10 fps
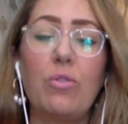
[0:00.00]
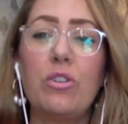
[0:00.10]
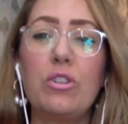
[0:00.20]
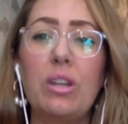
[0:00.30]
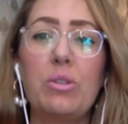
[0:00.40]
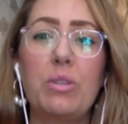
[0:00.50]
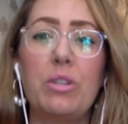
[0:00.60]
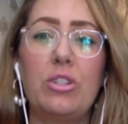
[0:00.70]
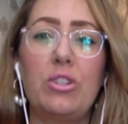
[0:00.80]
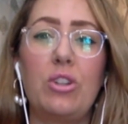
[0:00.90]
So first, I
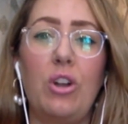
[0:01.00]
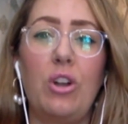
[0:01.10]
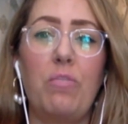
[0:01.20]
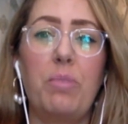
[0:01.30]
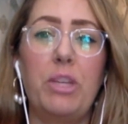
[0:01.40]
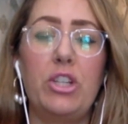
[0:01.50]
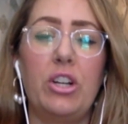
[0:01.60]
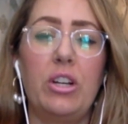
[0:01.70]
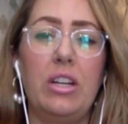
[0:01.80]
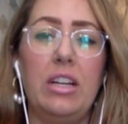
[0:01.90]
just wanted to start off by
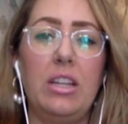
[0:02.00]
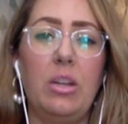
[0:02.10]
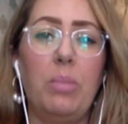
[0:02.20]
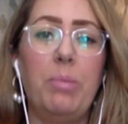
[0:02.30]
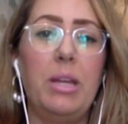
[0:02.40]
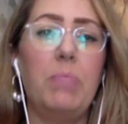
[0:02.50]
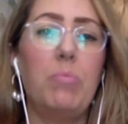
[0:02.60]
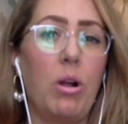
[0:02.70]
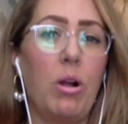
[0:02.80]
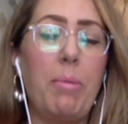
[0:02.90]
sharing a little
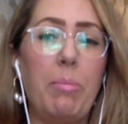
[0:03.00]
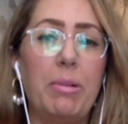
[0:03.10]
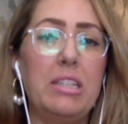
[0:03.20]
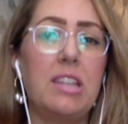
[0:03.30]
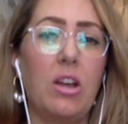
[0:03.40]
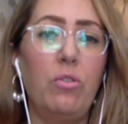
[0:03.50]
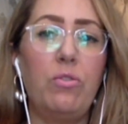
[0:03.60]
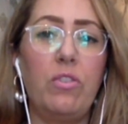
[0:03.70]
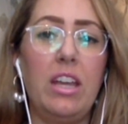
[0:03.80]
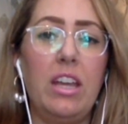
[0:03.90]
bit more about
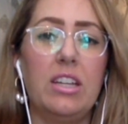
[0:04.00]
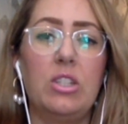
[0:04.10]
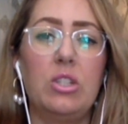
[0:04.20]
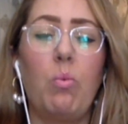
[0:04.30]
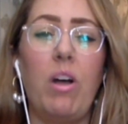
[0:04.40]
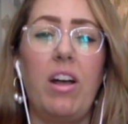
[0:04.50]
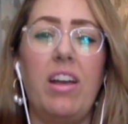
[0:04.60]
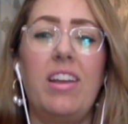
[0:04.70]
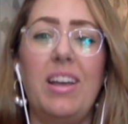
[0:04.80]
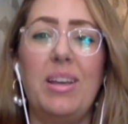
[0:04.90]
myself and
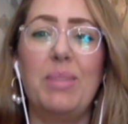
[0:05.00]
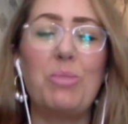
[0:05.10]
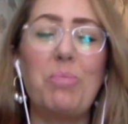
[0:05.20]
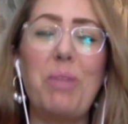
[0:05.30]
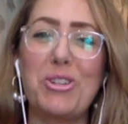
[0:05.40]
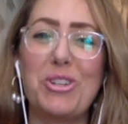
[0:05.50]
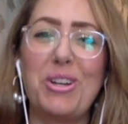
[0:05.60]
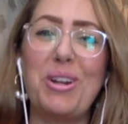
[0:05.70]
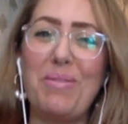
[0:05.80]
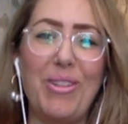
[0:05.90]
why I am so
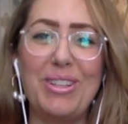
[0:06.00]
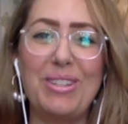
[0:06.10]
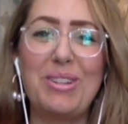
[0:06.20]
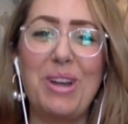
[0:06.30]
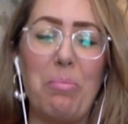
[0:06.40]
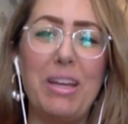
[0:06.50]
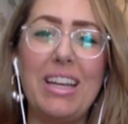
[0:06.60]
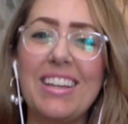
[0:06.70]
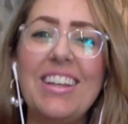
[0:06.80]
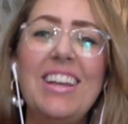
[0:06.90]
passionate about this
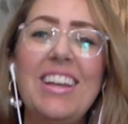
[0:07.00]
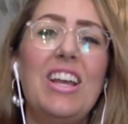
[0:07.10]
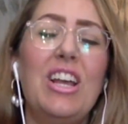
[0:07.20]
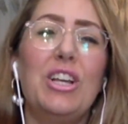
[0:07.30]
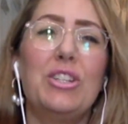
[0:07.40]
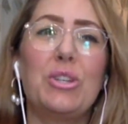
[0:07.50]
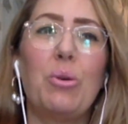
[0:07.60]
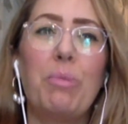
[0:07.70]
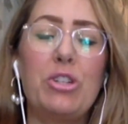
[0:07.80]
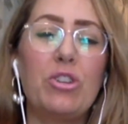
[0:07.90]
topic.
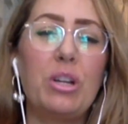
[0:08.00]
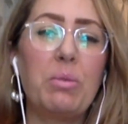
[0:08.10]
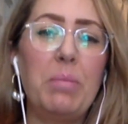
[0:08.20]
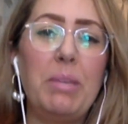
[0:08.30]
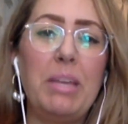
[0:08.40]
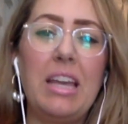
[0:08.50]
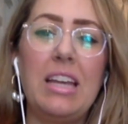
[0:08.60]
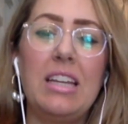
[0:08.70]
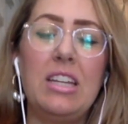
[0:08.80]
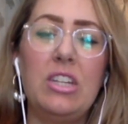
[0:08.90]
So my journey really
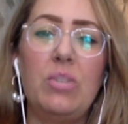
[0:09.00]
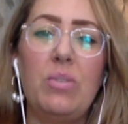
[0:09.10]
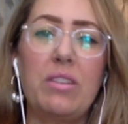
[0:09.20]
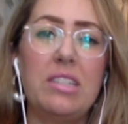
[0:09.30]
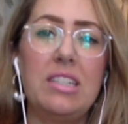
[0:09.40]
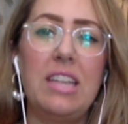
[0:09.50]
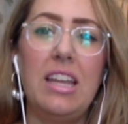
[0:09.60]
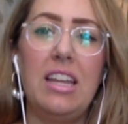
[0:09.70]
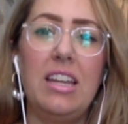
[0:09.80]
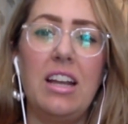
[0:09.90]
began in
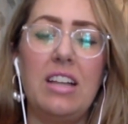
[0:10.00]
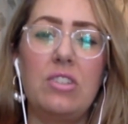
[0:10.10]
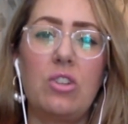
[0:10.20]
2010.